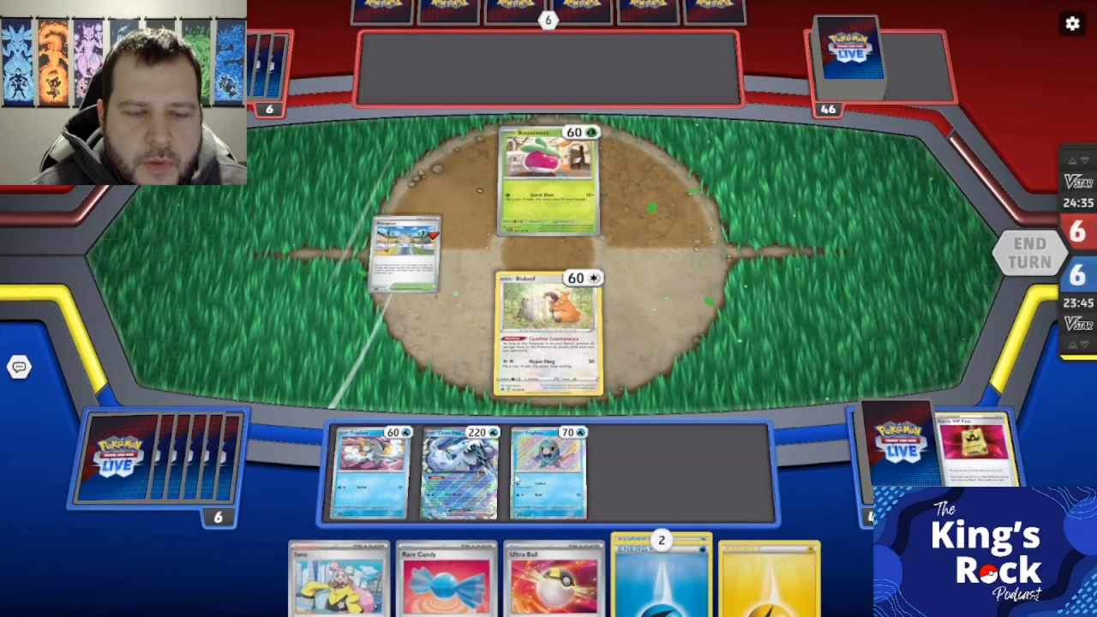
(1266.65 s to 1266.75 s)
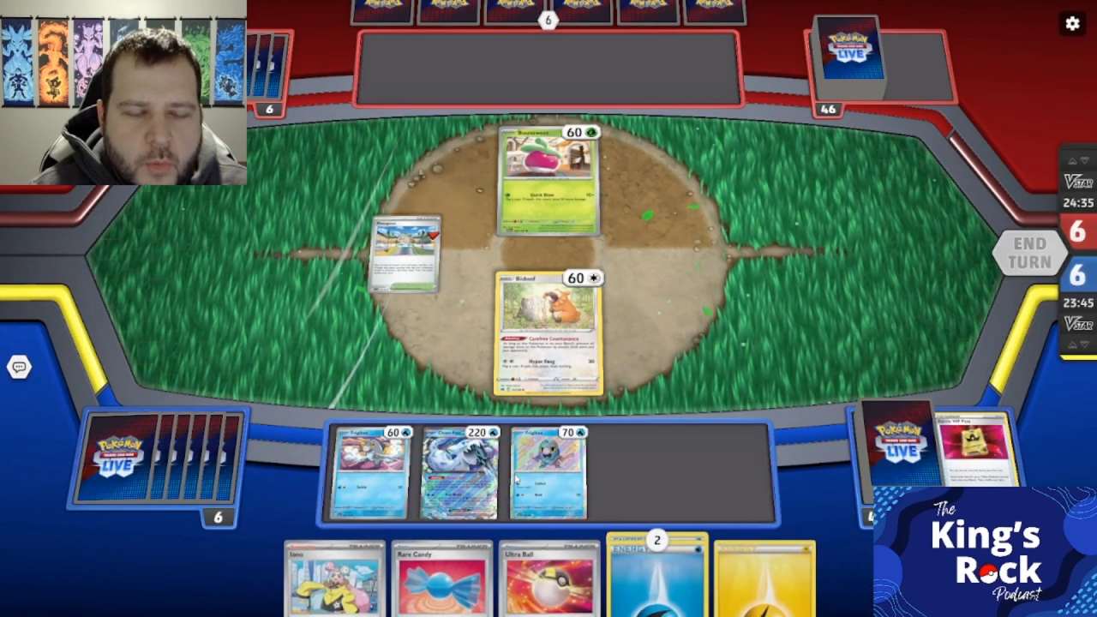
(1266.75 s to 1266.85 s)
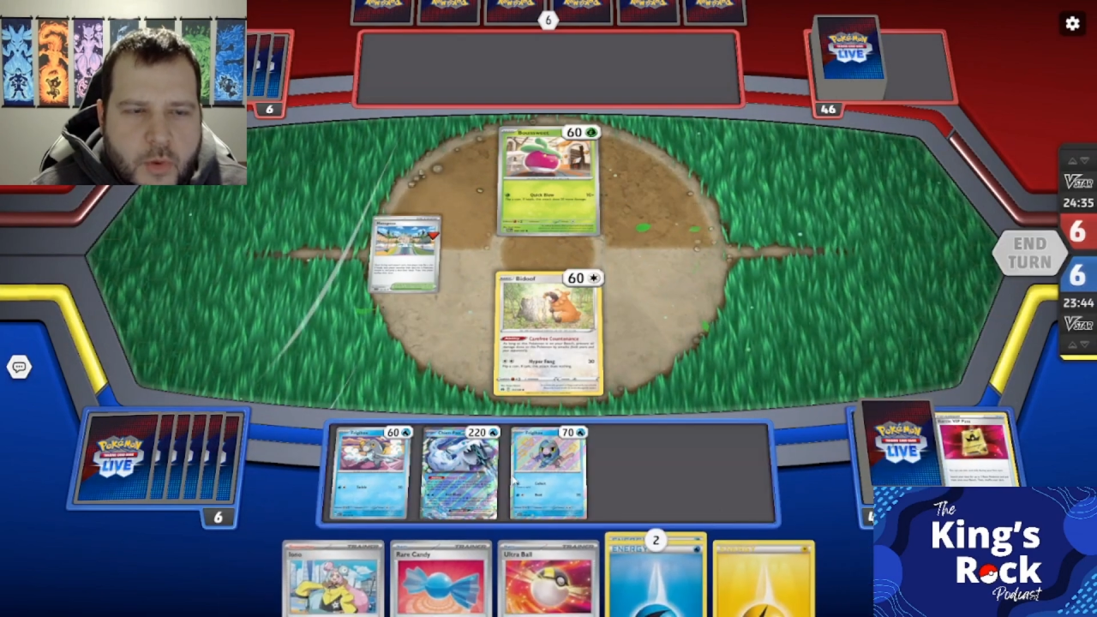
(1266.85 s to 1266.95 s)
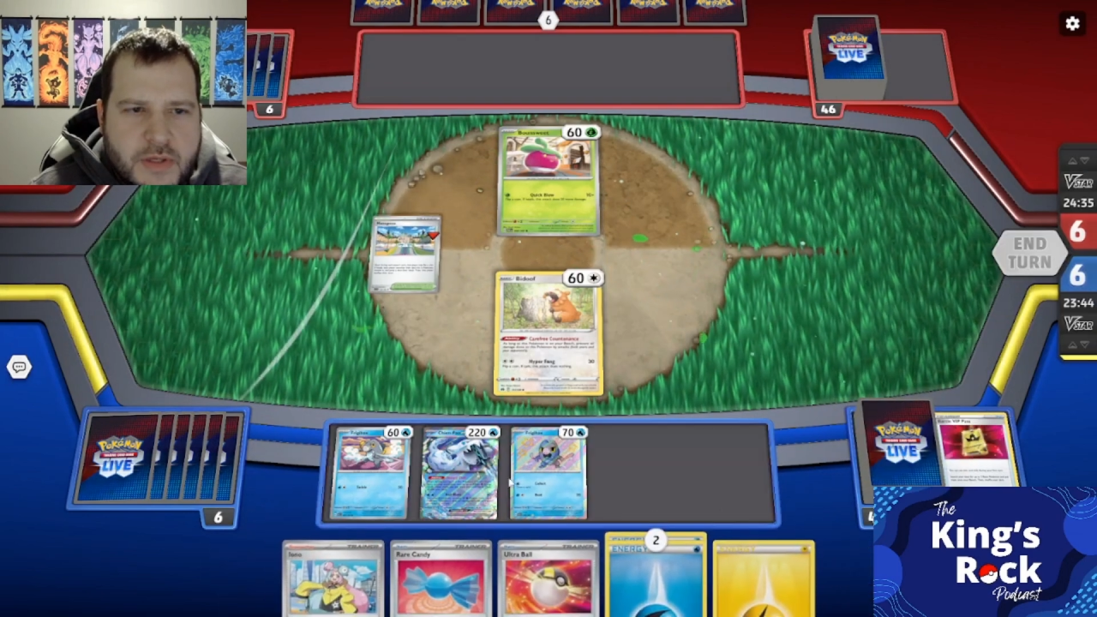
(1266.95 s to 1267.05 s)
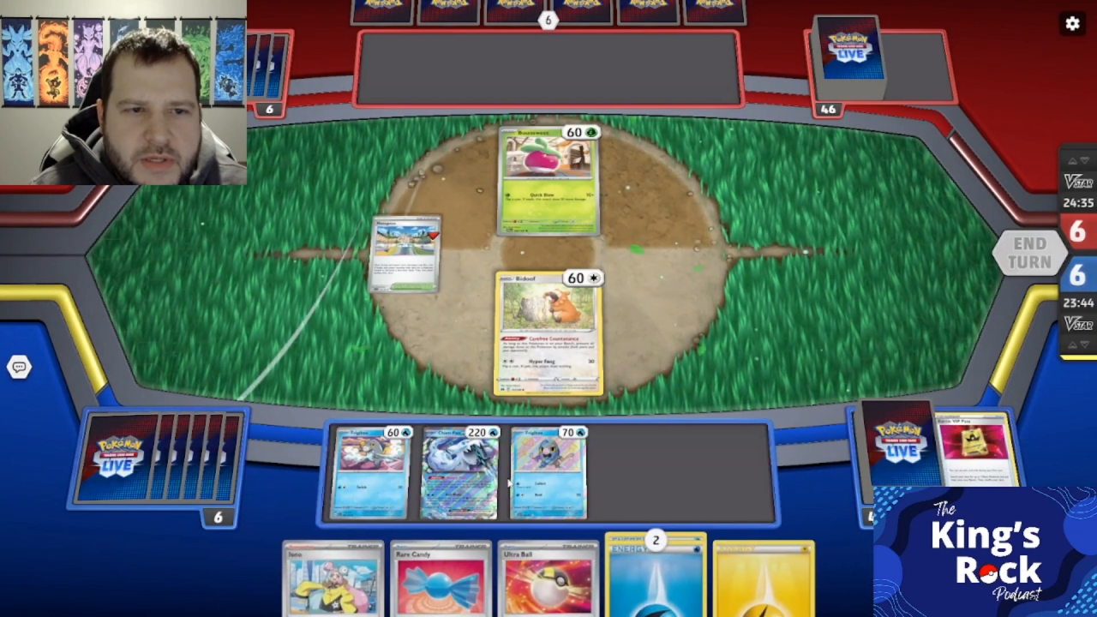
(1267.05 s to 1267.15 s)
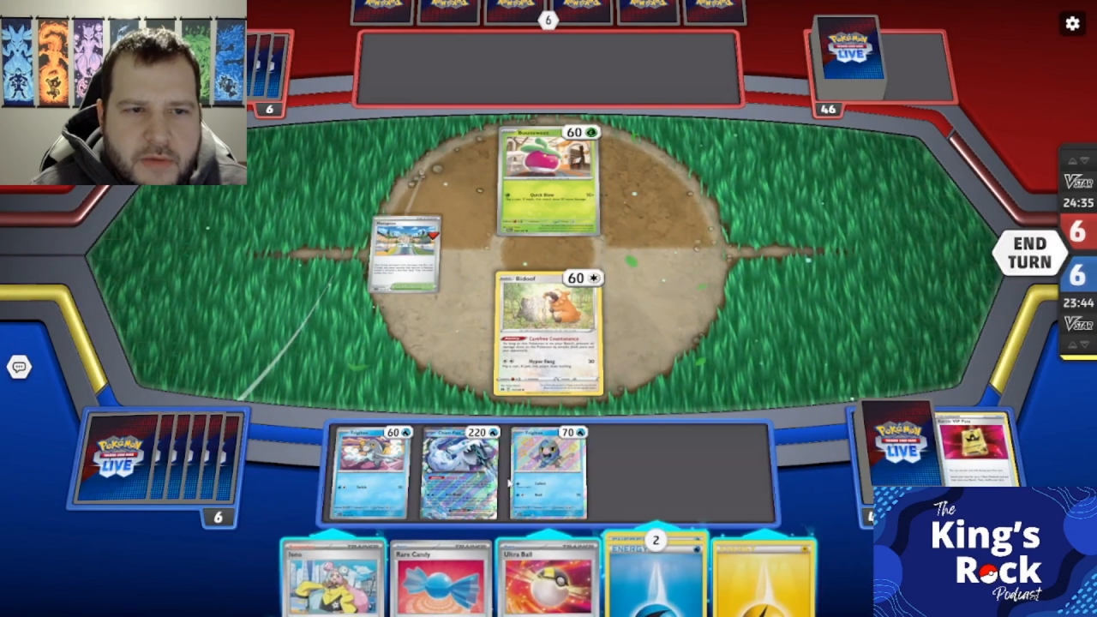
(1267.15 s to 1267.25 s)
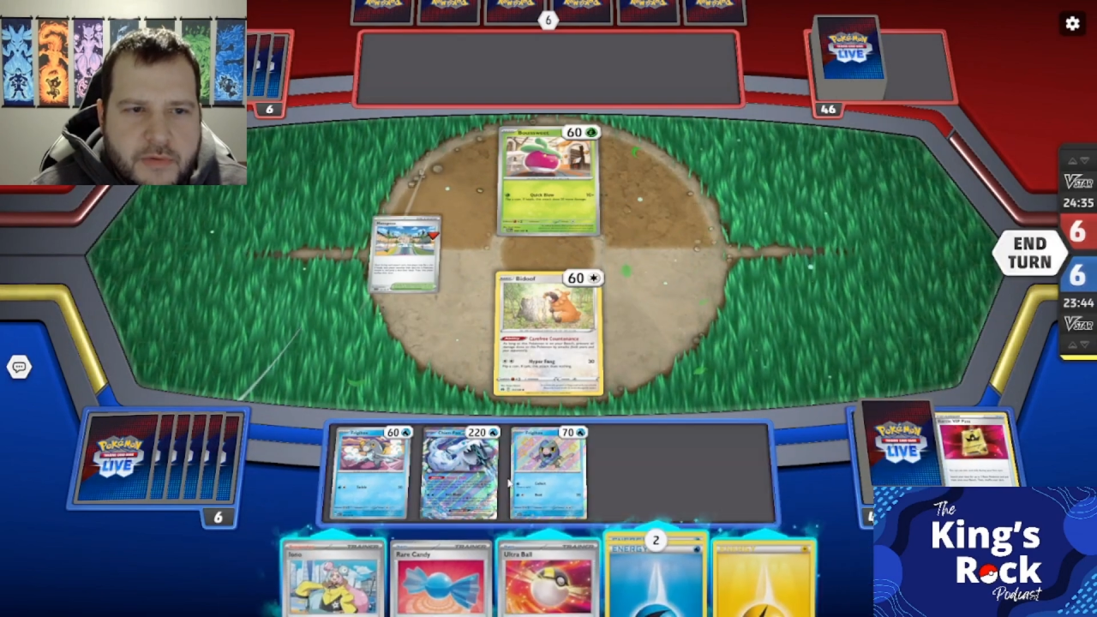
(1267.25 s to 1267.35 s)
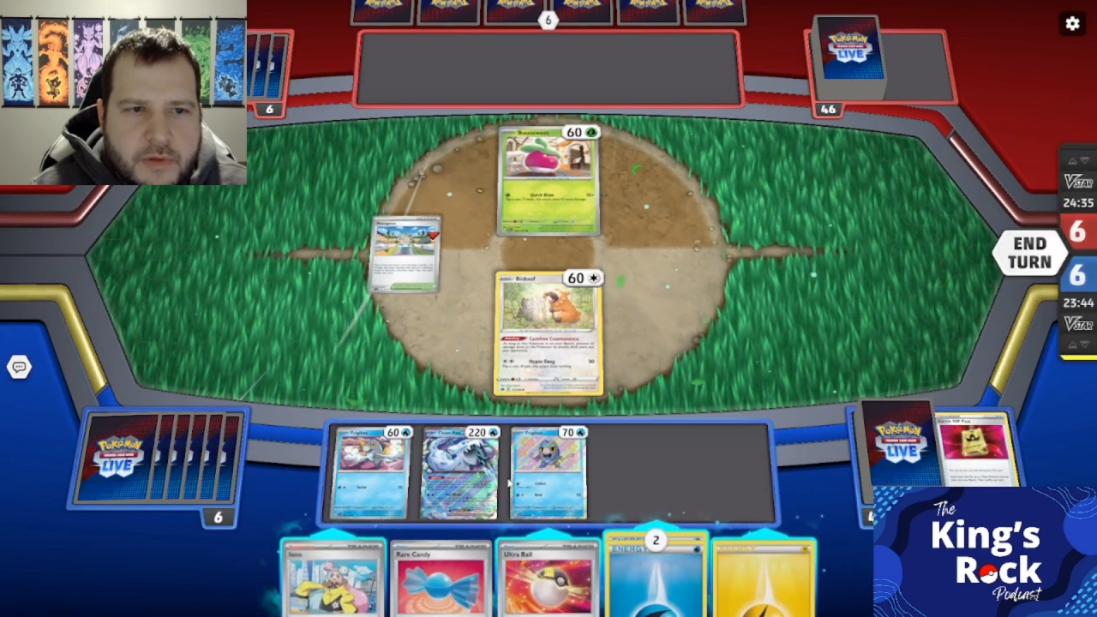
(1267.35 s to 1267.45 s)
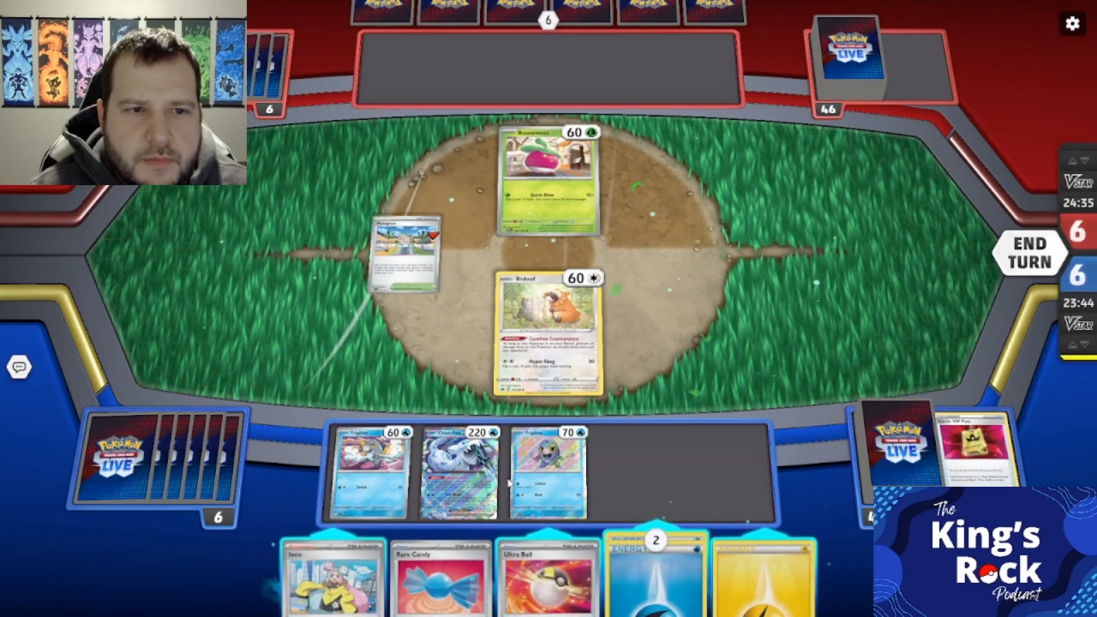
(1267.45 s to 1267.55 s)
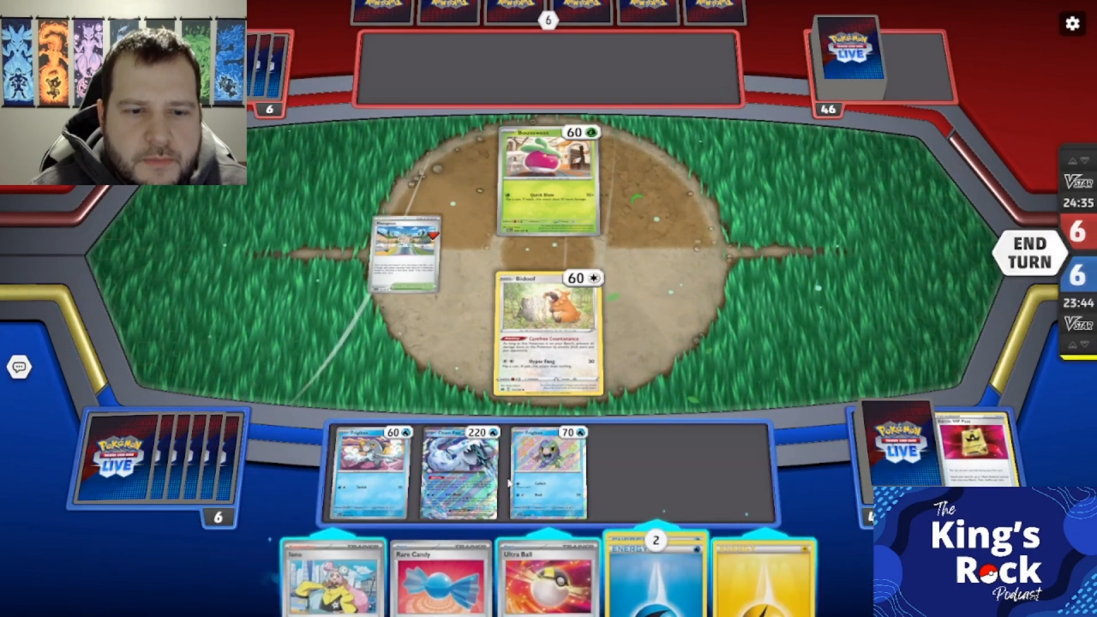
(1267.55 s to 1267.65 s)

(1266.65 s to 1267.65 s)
We're going to save it.